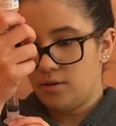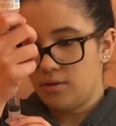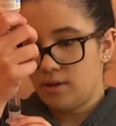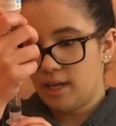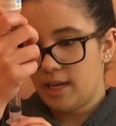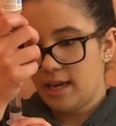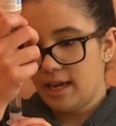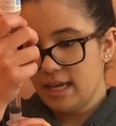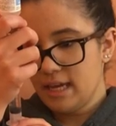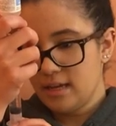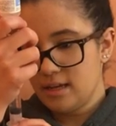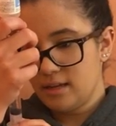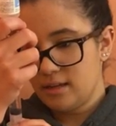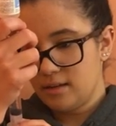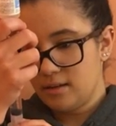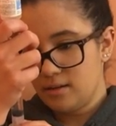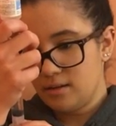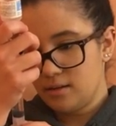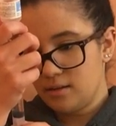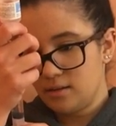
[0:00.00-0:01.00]
Okay,
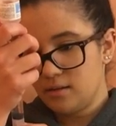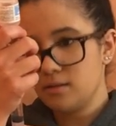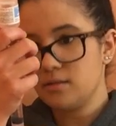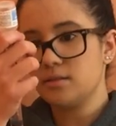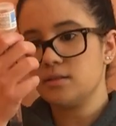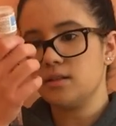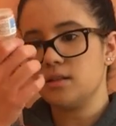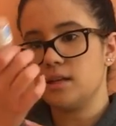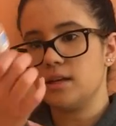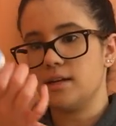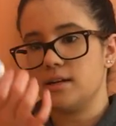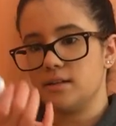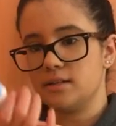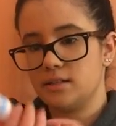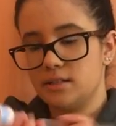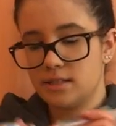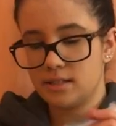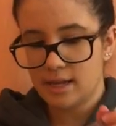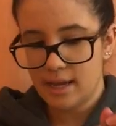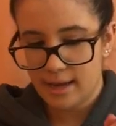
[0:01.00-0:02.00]
so there's
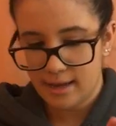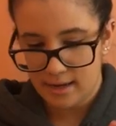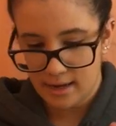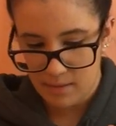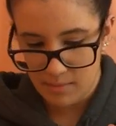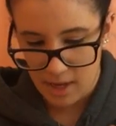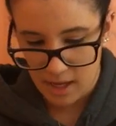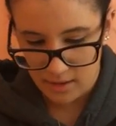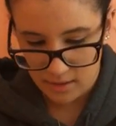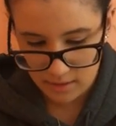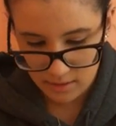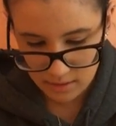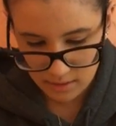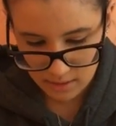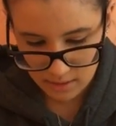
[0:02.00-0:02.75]
10 ml.